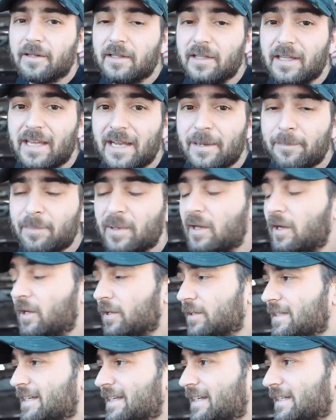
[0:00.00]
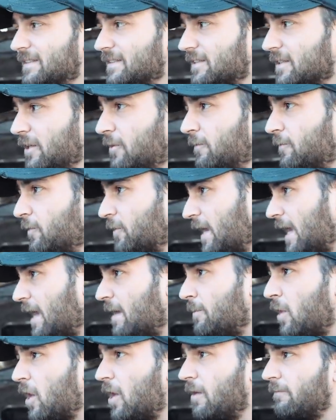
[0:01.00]
clamp undid itself or
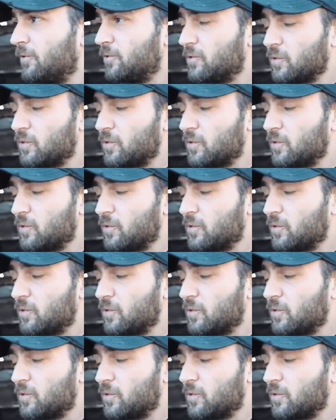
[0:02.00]
came off.